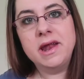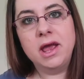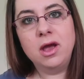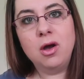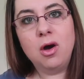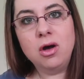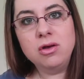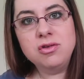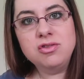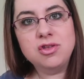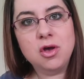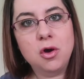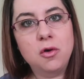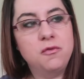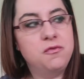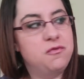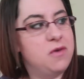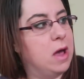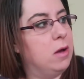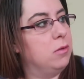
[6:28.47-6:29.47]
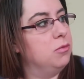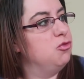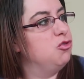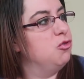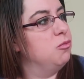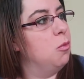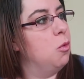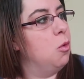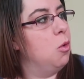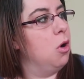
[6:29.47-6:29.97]
And I also
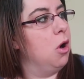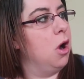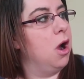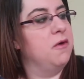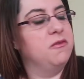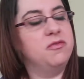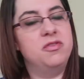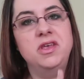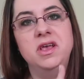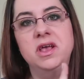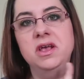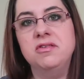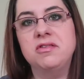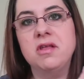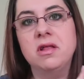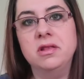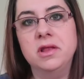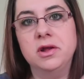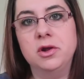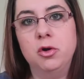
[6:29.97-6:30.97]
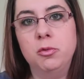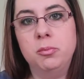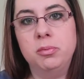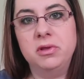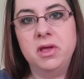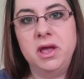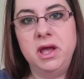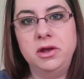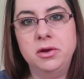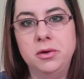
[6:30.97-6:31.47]
found more of these little
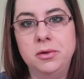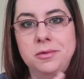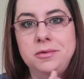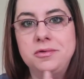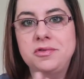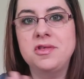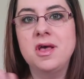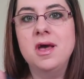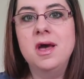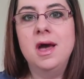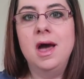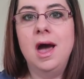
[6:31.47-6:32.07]
Play-Dohs.